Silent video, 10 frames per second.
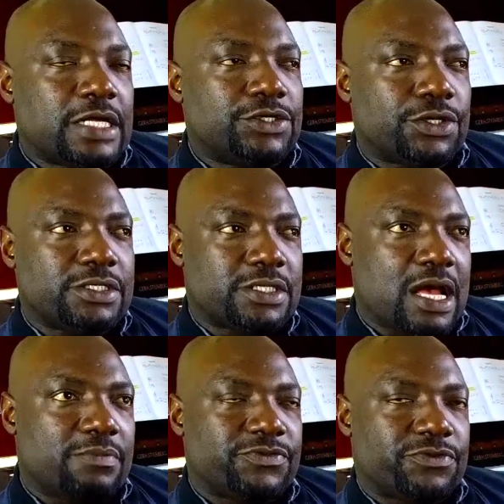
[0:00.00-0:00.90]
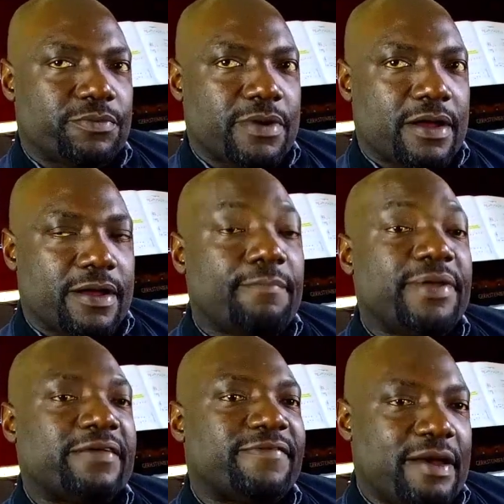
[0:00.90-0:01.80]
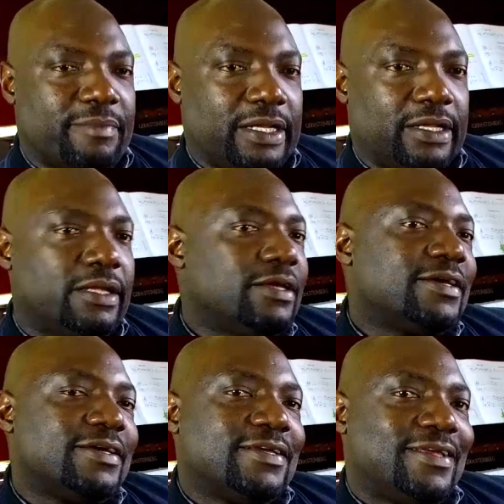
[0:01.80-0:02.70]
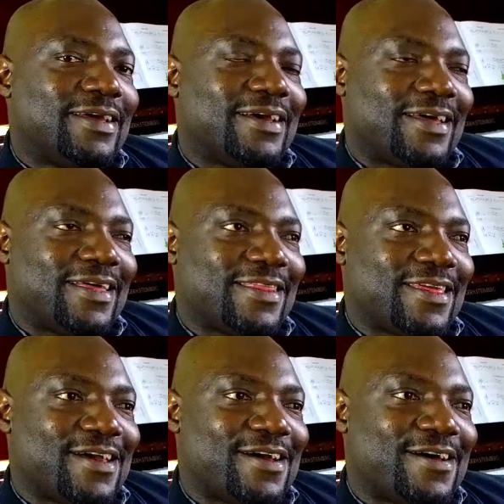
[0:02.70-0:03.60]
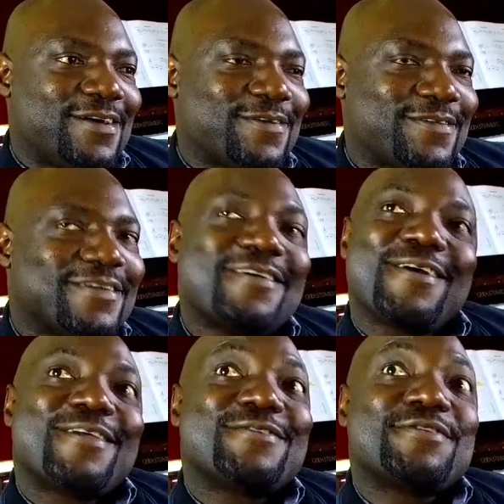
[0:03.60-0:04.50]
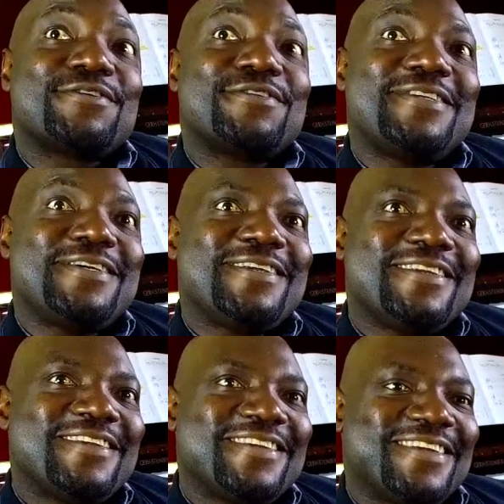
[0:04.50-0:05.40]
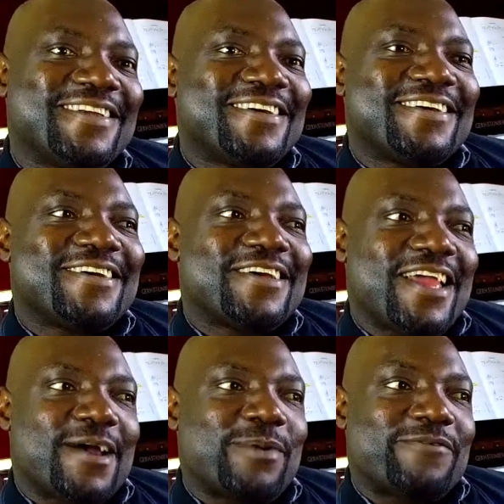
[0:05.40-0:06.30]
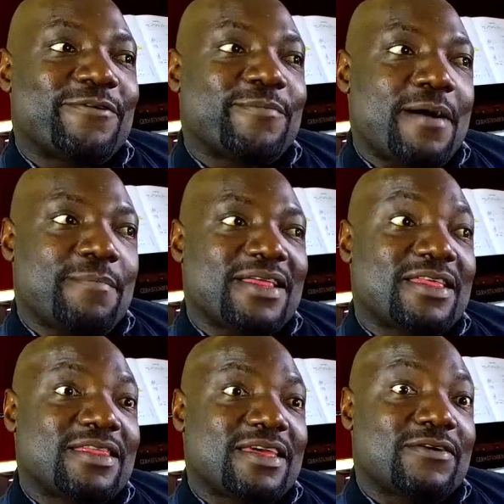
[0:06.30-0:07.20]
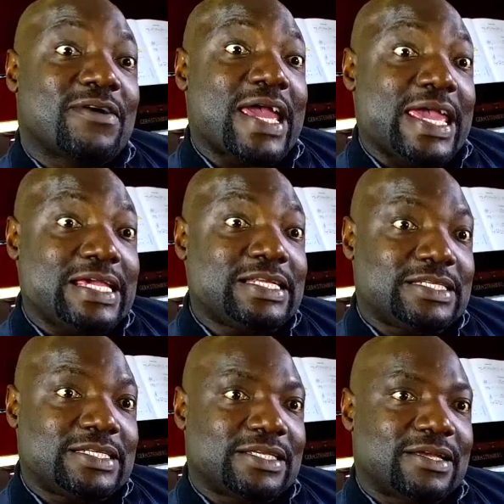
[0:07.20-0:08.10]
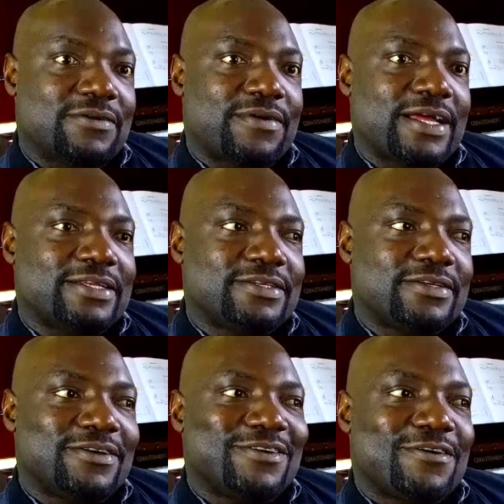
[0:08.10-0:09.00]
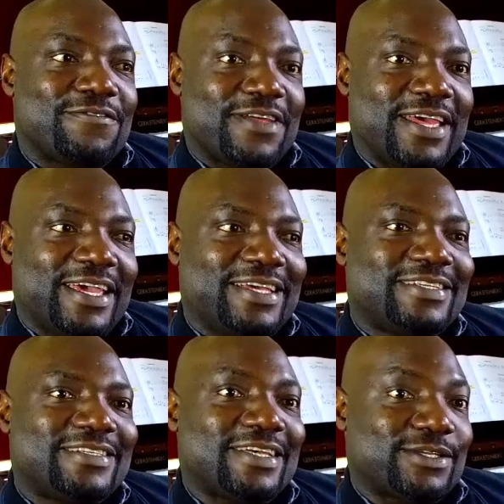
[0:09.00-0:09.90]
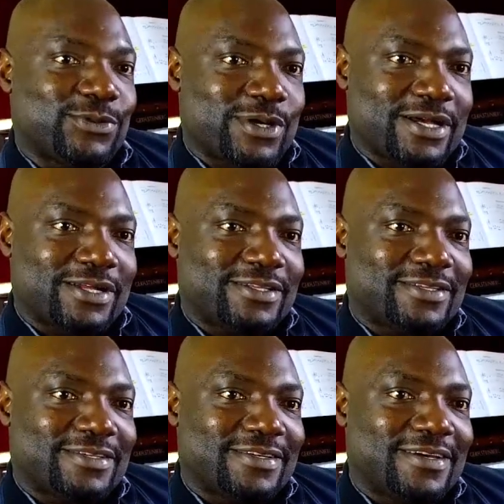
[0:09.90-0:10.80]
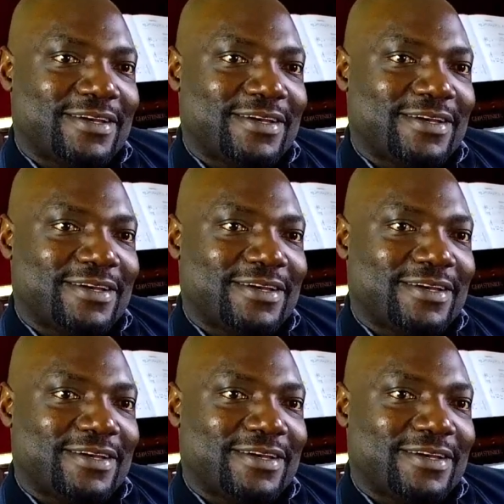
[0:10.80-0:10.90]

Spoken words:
Joyce comes from a big family. They are 16, yeah, but from her mother there are 8, all right? Of the 8, 6 were girls.